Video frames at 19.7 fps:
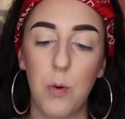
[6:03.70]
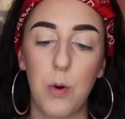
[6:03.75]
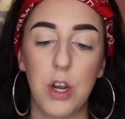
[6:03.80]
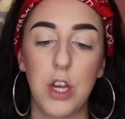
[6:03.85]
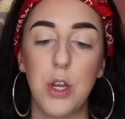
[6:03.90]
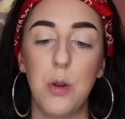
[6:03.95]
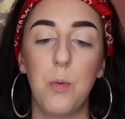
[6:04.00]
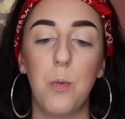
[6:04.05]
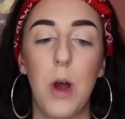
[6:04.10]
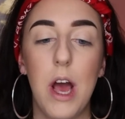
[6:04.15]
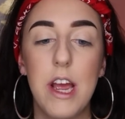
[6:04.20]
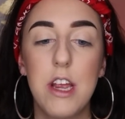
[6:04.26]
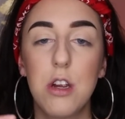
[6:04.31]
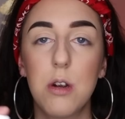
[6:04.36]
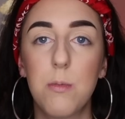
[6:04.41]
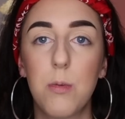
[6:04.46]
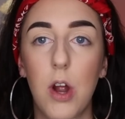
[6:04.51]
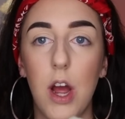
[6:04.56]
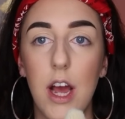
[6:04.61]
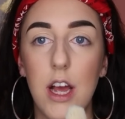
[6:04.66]
where you wet your
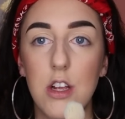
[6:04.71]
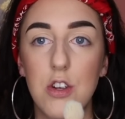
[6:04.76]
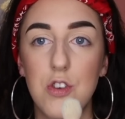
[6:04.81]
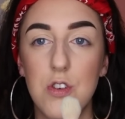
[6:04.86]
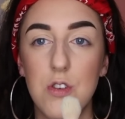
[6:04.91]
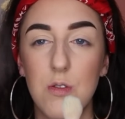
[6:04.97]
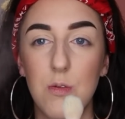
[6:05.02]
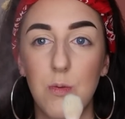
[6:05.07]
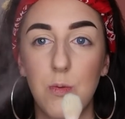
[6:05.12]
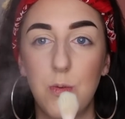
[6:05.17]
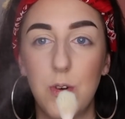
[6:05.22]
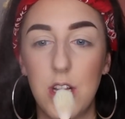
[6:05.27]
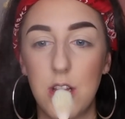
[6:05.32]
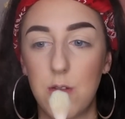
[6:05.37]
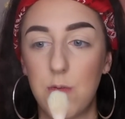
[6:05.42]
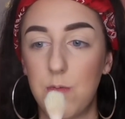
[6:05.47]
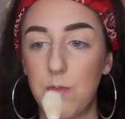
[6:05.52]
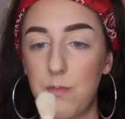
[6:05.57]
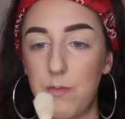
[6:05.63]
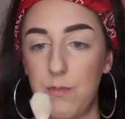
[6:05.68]
brush with
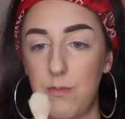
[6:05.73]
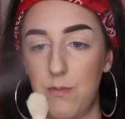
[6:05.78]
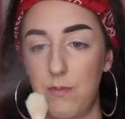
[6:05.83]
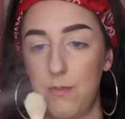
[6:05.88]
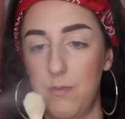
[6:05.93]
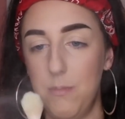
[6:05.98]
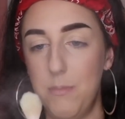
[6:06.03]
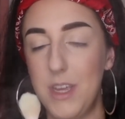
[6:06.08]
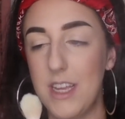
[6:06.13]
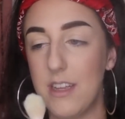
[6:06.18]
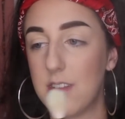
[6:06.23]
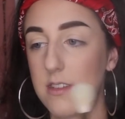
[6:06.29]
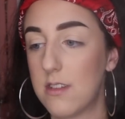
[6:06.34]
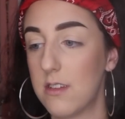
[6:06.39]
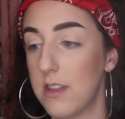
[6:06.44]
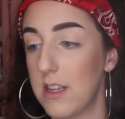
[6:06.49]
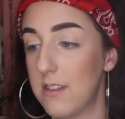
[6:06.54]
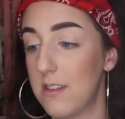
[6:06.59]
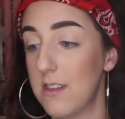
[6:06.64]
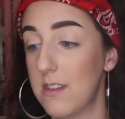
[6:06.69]

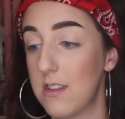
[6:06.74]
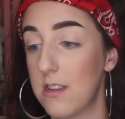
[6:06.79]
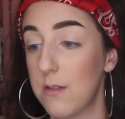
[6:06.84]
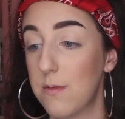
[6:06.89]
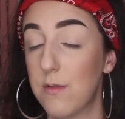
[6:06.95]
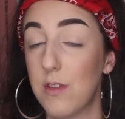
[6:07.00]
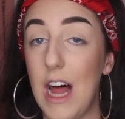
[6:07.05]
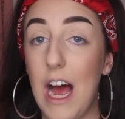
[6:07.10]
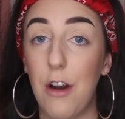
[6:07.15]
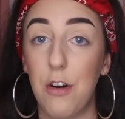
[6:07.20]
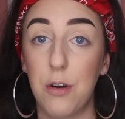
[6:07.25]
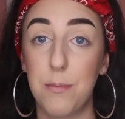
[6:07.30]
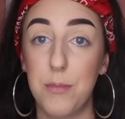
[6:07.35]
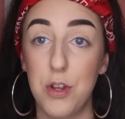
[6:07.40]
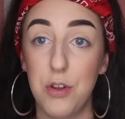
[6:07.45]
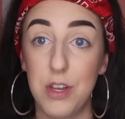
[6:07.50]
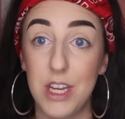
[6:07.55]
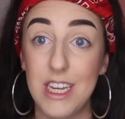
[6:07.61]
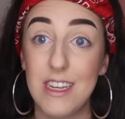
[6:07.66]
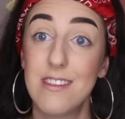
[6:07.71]
mist. This is the Flower
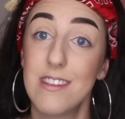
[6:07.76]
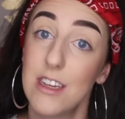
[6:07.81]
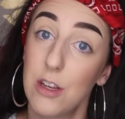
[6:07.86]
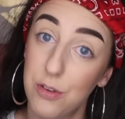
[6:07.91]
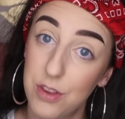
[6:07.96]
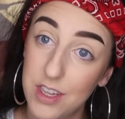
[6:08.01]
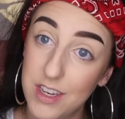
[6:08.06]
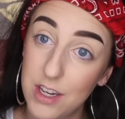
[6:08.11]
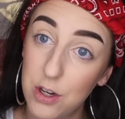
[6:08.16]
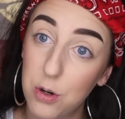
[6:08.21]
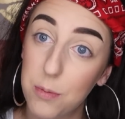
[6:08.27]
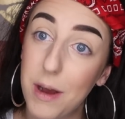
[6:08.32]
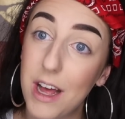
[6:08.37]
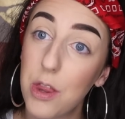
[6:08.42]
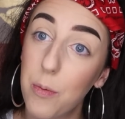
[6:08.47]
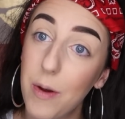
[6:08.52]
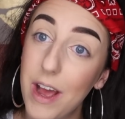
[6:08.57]
Beauty Seal the Deal, by the